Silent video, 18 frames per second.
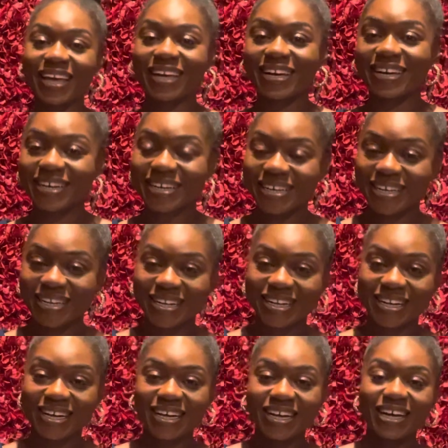I
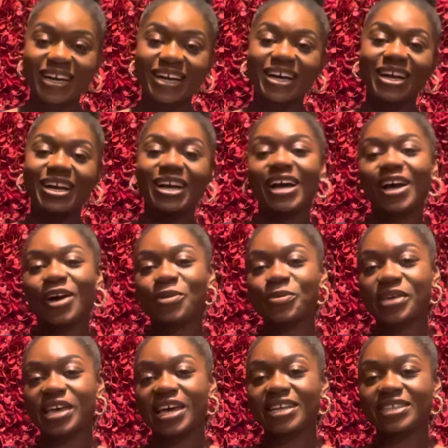hope
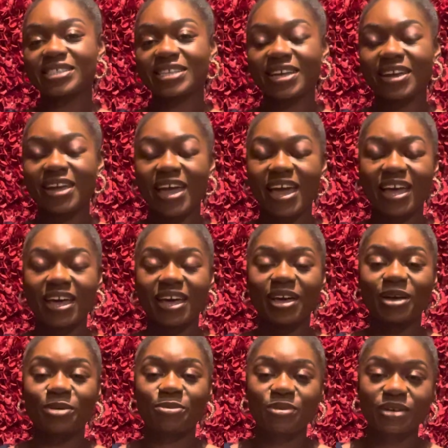you guys have had
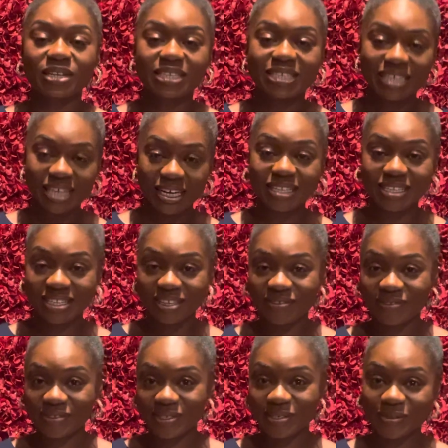a
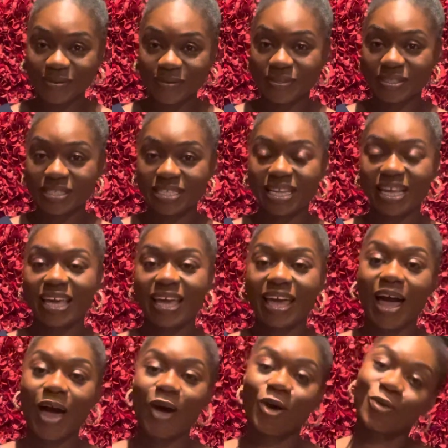productive Tuesday.
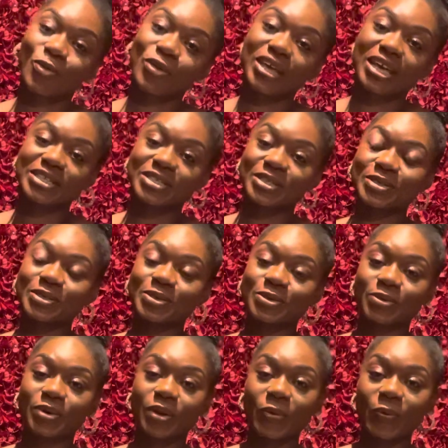I hope you guys are
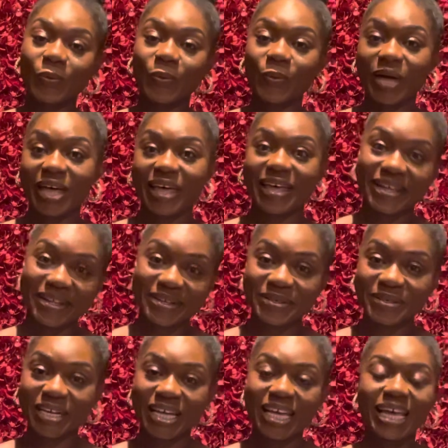doing
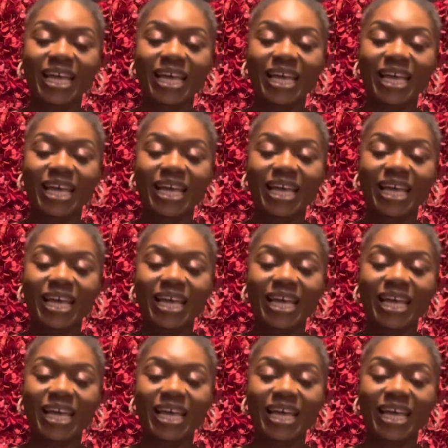well.